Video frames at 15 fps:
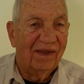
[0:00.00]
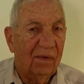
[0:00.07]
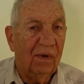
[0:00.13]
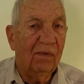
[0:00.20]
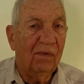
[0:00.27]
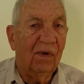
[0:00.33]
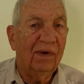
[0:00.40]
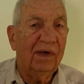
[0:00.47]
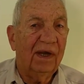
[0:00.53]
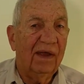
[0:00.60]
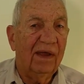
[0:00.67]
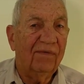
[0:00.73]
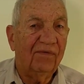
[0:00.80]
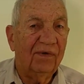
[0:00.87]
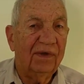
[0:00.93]
We were only
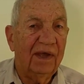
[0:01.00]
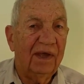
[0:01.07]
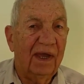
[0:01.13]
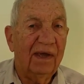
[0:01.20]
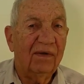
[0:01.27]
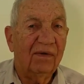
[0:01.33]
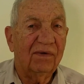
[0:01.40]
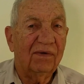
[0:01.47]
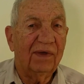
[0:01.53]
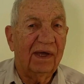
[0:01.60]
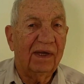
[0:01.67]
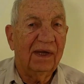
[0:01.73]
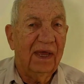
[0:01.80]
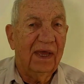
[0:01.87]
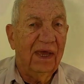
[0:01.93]
there for a day or a
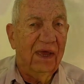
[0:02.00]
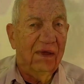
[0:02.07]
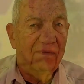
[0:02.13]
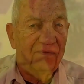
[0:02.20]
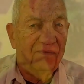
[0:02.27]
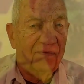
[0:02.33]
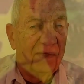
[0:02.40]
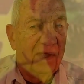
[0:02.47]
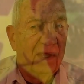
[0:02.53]
day and a half,